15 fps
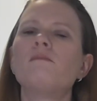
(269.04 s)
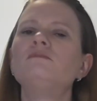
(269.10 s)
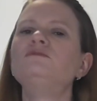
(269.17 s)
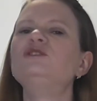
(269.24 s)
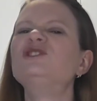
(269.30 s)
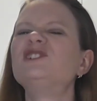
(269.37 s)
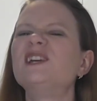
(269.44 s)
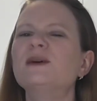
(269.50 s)

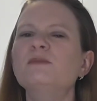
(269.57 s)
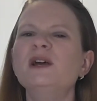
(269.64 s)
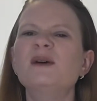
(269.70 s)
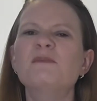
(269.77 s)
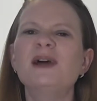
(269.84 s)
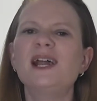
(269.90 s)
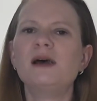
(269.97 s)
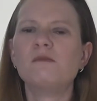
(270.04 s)
Just give me a
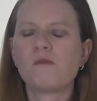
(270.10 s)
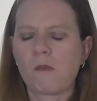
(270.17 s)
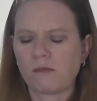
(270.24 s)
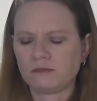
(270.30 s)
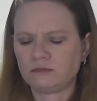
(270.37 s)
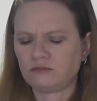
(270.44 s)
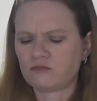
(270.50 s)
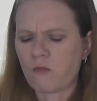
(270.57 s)
minute.
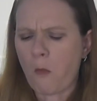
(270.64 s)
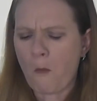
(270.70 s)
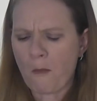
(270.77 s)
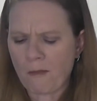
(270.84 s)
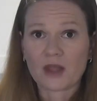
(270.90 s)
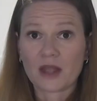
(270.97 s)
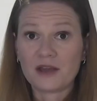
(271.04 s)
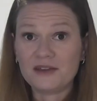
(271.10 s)

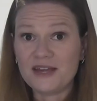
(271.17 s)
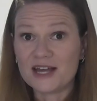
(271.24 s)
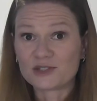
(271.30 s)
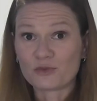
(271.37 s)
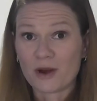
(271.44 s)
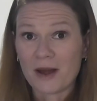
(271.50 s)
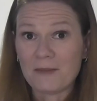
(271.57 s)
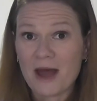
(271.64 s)

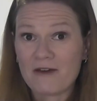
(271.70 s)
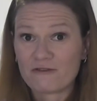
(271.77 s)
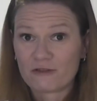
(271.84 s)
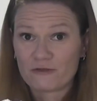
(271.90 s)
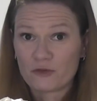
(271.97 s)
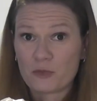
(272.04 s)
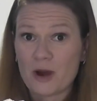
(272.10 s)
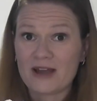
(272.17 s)
Guess what I'm having
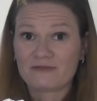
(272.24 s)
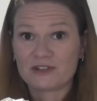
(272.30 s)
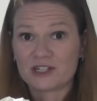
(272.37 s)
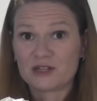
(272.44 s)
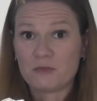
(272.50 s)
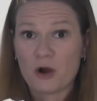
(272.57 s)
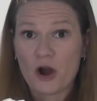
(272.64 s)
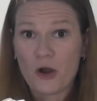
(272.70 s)
for
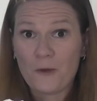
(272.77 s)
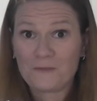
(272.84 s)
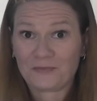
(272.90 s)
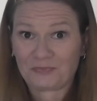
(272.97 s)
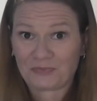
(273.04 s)
breakfast tomorrow?